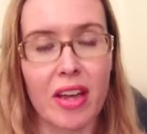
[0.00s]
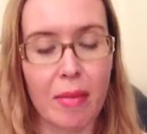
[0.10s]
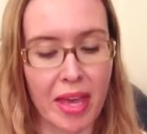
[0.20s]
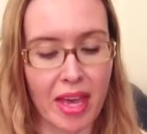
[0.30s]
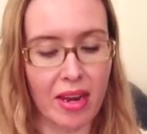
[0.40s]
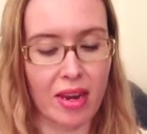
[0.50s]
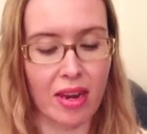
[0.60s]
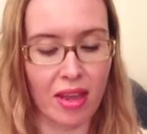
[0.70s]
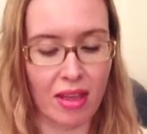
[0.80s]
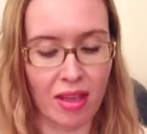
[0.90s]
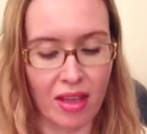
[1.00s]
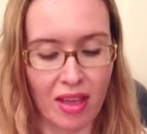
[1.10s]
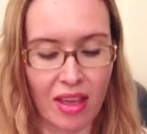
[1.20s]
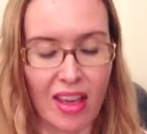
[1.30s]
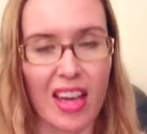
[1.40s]
coming in,
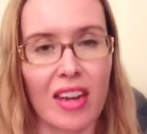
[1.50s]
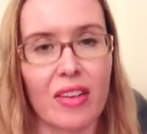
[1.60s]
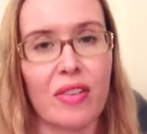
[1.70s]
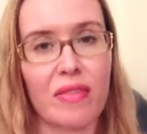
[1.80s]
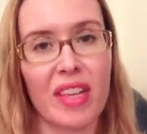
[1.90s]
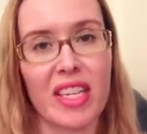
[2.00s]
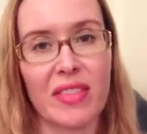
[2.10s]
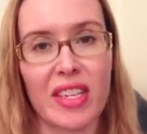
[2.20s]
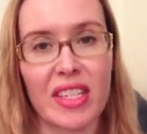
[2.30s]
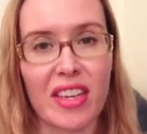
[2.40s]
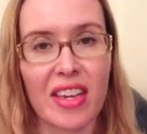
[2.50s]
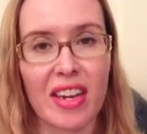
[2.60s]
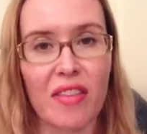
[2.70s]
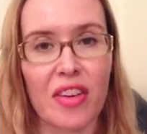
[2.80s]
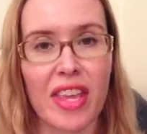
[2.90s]
and let's face it, you can
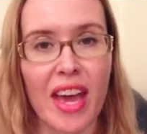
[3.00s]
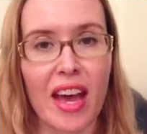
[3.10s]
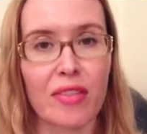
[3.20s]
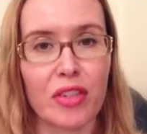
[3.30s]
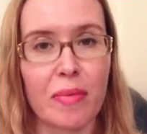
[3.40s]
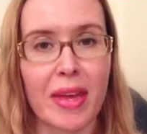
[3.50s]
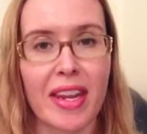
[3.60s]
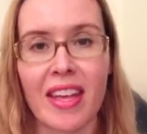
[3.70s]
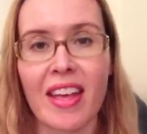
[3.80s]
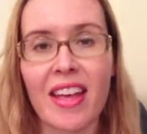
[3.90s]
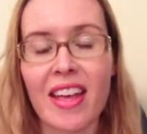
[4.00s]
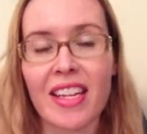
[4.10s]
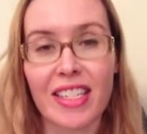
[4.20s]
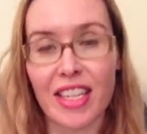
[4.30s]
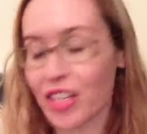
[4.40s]
never really have too many
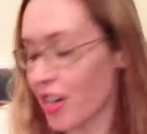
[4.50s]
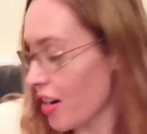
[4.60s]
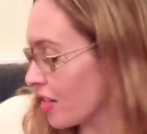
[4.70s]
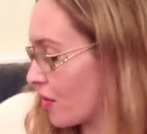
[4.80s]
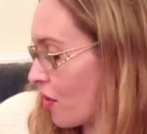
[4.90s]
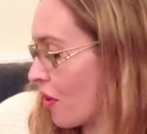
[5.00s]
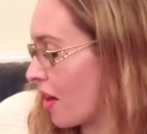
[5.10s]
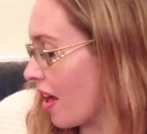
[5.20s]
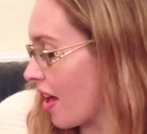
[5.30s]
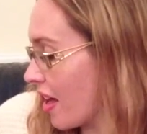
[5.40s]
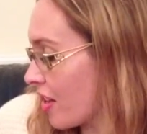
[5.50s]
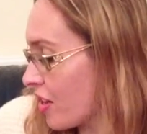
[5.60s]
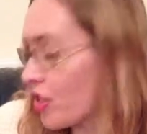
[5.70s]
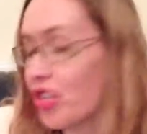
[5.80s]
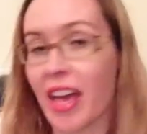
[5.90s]
t-shirts for a
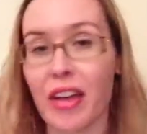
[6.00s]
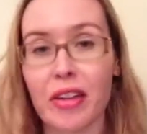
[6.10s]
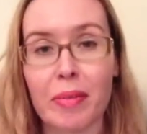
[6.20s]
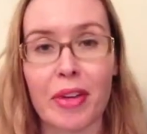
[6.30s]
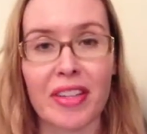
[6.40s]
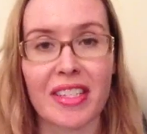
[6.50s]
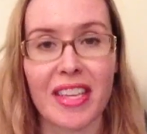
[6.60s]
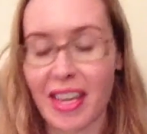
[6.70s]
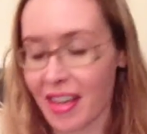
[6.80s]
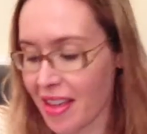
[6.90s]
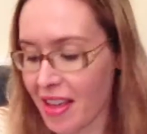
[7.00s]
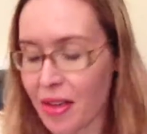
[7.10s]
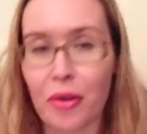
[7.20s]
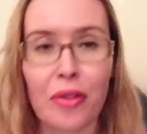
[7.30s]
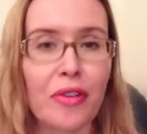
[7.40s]
child because they
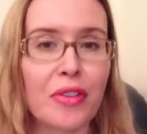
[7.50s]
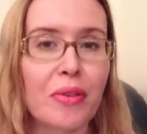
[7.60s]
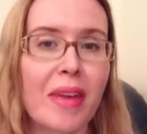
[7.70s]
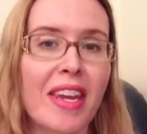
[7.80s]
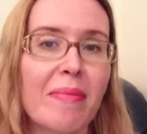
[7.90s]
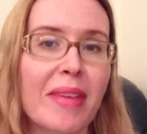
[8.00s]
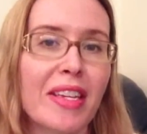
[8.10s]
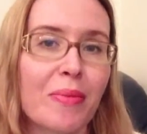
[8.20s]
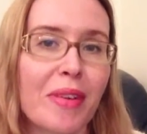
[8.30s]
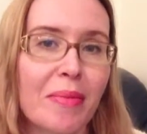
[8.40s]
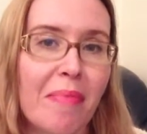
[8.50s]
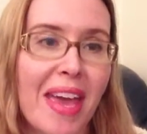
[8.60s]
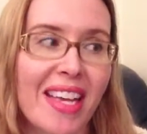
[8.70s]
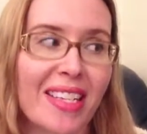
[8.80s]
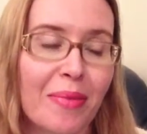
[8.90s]
go through so many and make so much
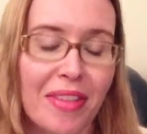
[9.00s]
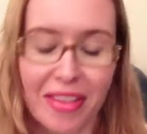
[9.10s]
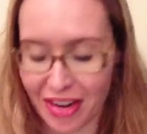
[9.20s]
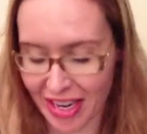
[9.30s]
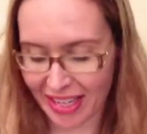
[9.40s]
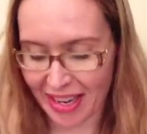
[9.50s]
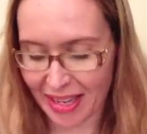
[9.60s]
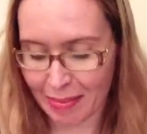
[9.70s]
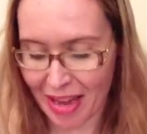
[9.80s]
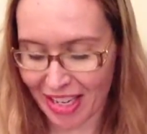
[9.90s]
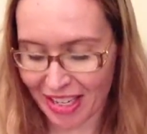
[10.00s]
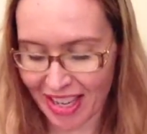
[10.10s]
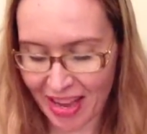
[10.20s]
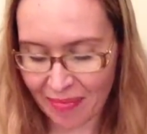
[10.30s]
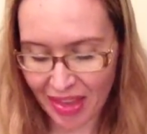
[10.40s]
mess when they're eating
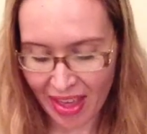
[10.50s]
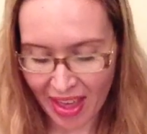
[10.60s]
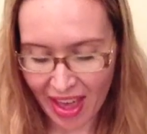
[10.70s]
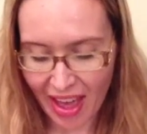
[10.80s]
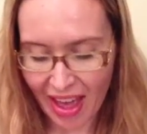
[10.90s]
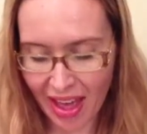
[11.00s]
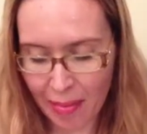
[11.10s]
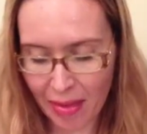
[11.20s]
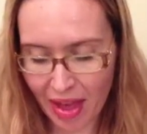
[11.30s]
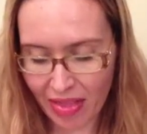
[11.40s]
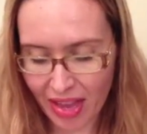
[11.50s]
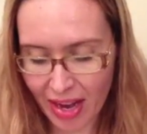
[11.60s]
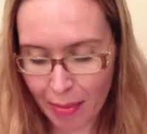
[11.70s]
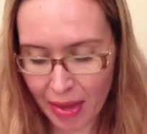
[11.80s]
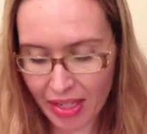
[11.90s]
especially. And then
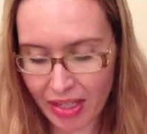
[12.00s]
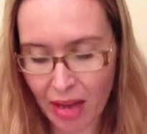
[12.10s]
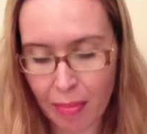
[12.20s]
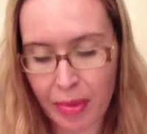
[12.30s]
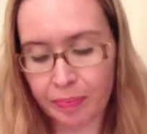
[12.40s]
I picked up